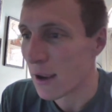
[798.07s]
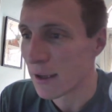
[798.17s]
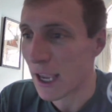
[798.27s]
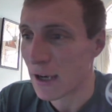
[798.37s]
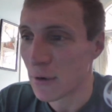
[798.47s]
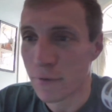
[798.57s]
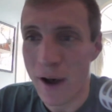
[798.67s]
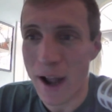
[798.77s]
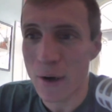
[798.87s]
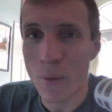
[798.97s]
can you
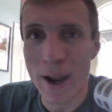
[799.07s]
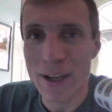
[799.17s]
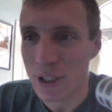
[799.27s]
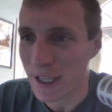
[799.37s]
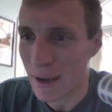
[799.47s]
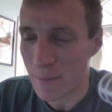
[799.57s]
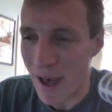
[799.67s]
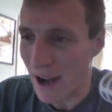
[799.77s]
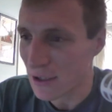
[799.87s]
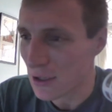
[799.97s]
find a way to get
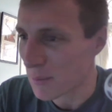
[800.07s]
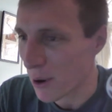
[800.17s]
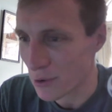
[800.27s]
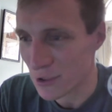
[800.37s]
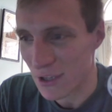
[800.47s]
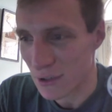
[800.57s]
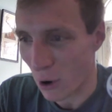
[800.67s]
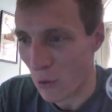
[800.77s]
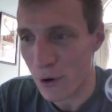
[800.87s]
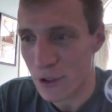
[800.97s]
back to the postseason?
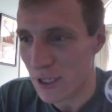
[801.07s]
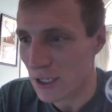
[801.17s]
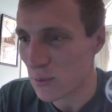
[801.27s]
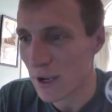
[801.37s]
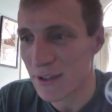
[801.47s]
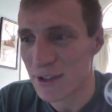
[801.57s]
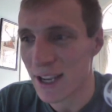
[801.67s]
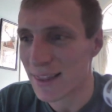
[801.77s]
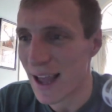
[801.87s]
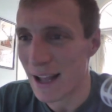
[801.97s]
Are there six wins
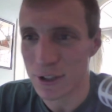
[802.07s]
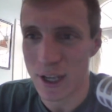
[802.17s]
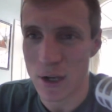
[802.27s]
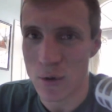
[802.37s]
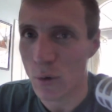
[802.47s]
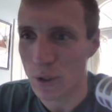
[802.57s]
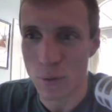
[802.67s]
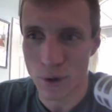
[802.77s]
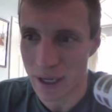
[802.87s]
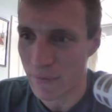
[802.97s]
in that schedule? You
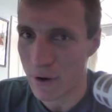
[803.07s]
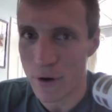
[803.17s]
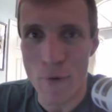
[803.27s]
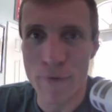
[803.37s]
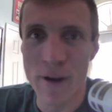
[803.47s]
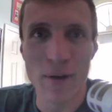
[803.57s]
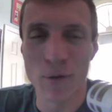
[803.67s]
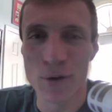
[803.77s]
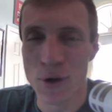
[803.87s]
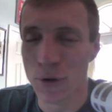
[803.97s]
were given no
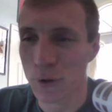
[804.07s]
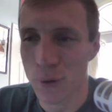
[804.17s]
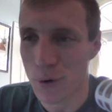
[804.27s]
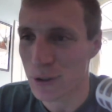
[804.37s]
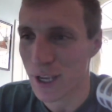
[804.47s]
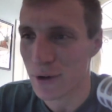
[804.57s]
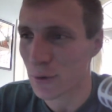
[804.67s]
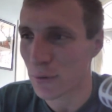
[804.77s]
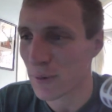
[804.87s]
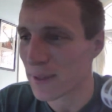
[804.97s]
favors on your road
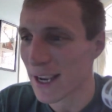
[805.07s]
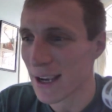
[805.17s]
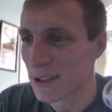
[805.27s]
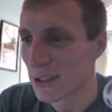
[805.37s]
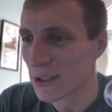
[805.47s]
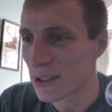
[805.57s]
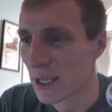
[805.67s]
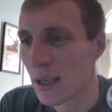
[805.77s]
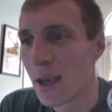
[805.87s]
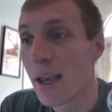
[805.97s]
schedule from the
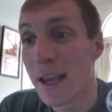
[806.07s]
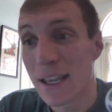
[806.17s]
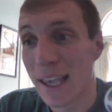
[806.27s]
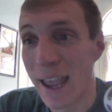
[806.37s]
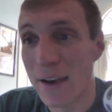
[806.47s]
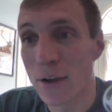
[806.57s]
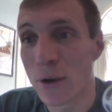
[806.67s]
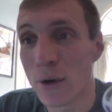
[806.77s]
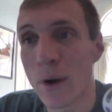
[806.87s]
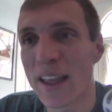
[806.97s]
SEC. Can
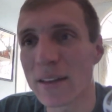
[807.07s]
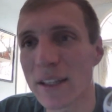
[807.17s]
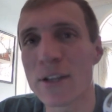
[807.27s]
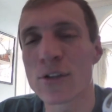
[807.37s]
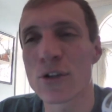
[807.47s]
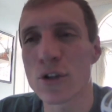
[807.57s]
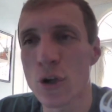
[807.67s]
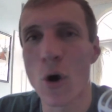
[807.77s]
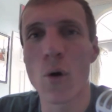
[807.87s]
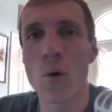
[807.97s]
you at least
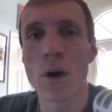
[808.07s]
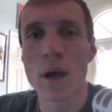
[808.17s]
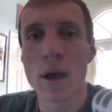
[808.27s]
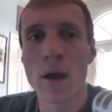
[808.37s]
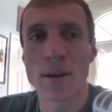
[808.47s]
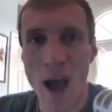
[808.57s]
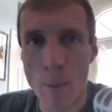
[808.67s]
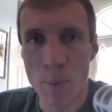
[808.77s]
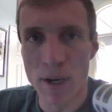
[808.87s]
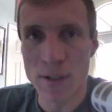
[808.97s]
show
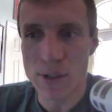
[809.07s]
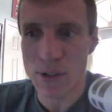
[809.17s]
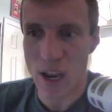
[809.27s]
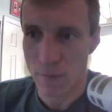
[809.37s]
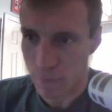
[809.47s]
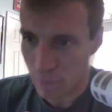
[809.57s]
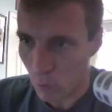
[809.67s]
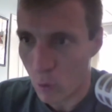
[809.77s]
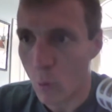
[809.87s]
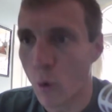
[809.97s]
competence and
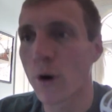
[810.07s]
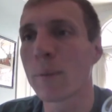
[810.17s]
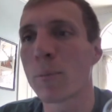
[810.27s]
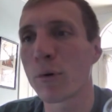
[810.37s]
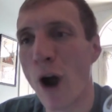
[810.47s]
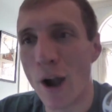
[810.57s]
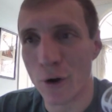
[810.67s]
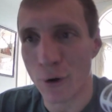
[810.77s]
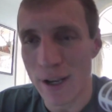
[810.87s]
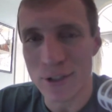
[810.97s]
forward
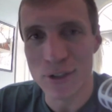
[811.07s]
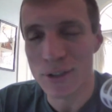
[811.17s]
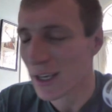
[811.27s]
progress?